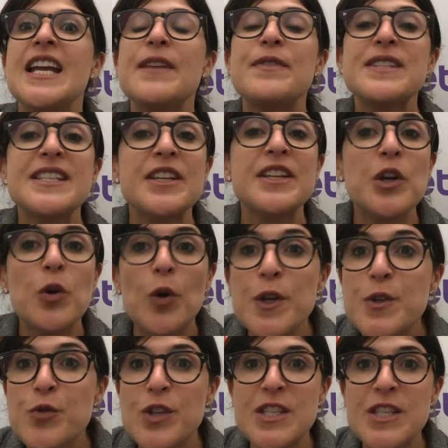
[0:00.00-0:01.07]
If it's in a
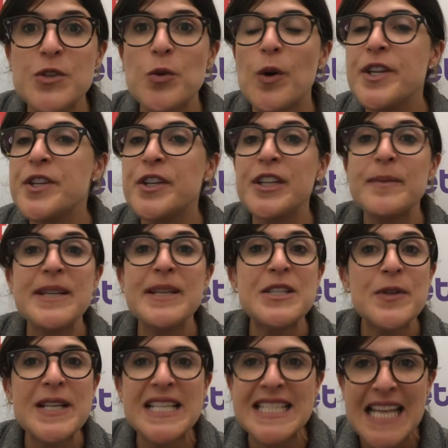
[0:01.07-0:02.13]
grocery store, you're going to be
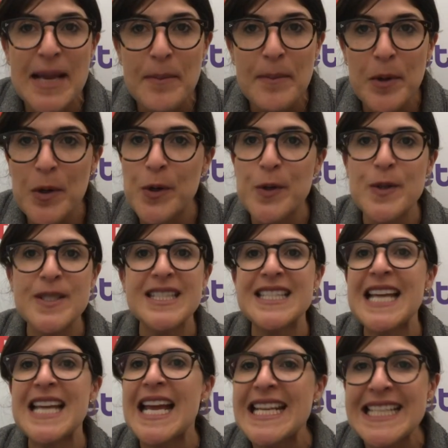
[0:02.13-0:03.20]
doing demos,
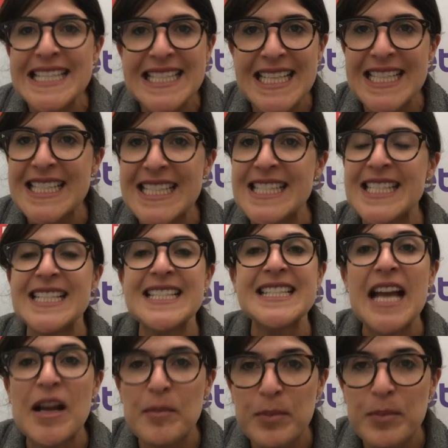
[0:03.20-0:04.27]
taste testing,
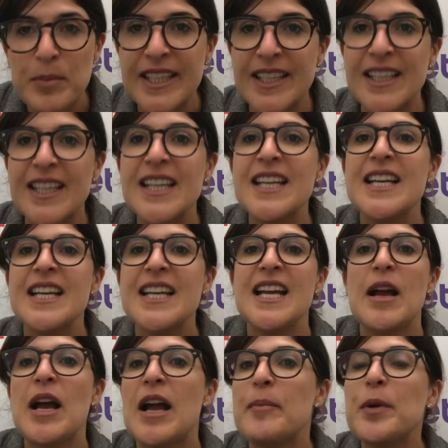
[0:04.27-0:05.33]
sampling,
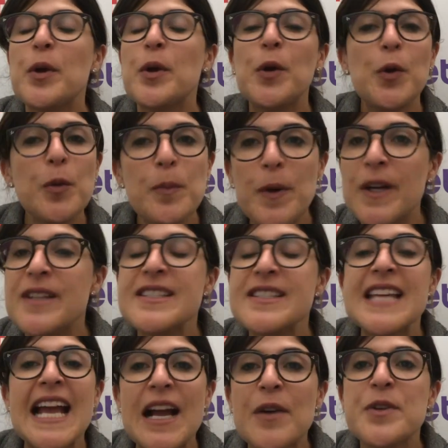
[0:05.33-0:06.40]
coupons.
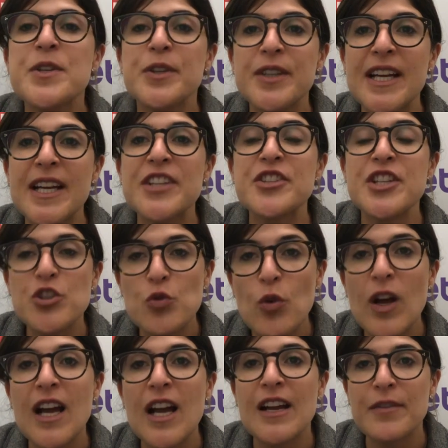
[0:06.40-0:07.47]
How are you going to actually
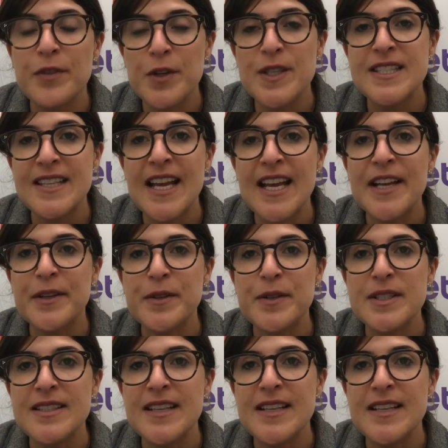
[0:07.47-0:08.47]
drive those sales?